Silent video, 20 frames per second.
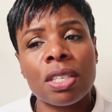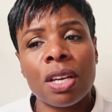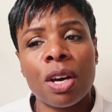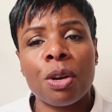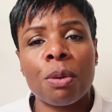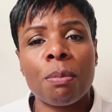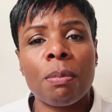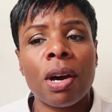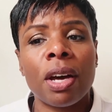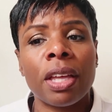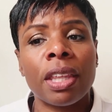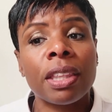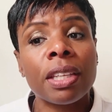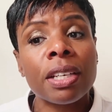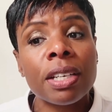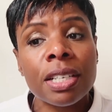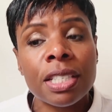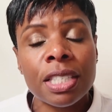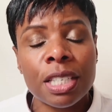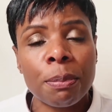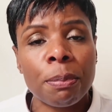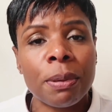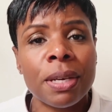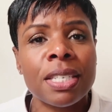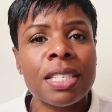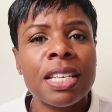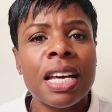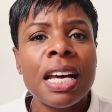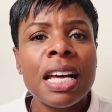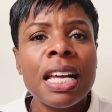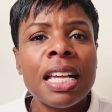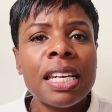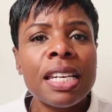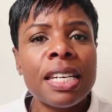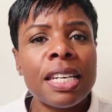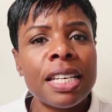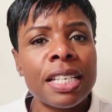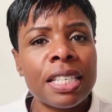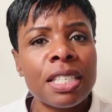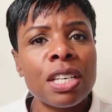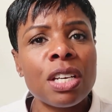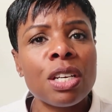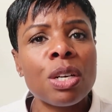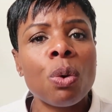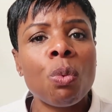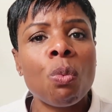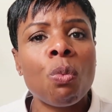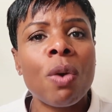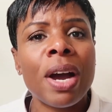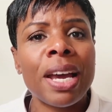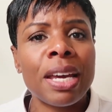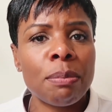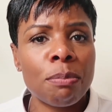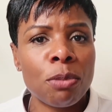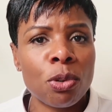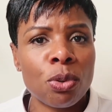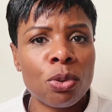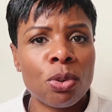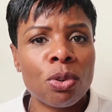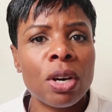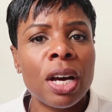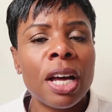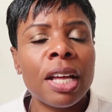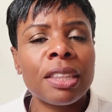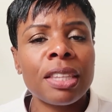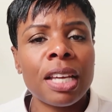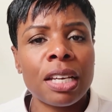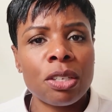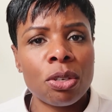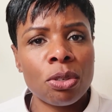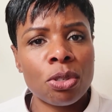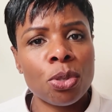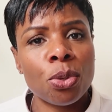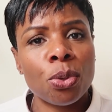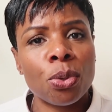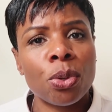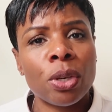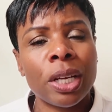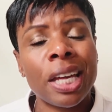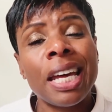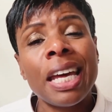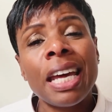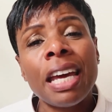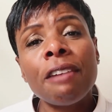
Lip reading: So my third tip is listen way more than you talk.